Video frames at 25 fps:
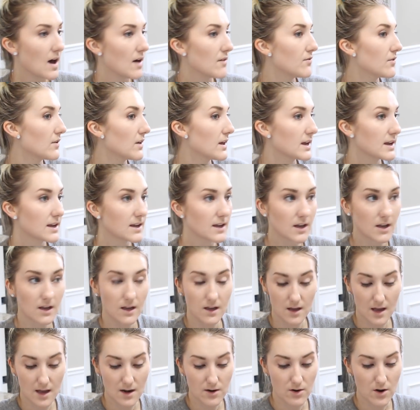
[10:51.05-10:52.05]
I feel like,
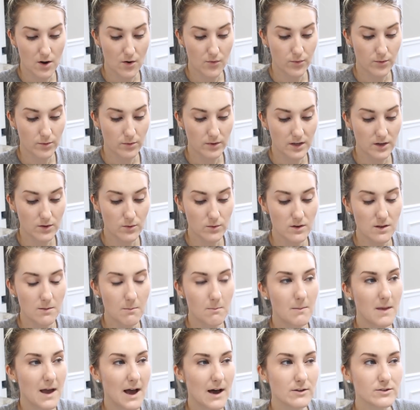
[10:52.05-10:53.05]
I don't know, if we were like going to
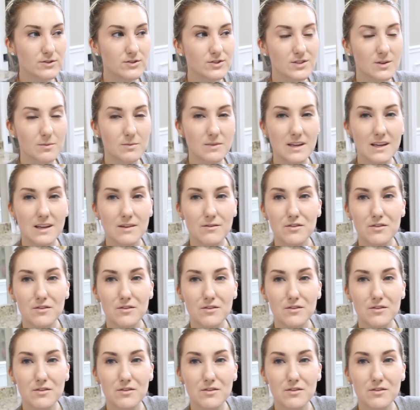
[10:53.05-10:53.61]
the mountains or something,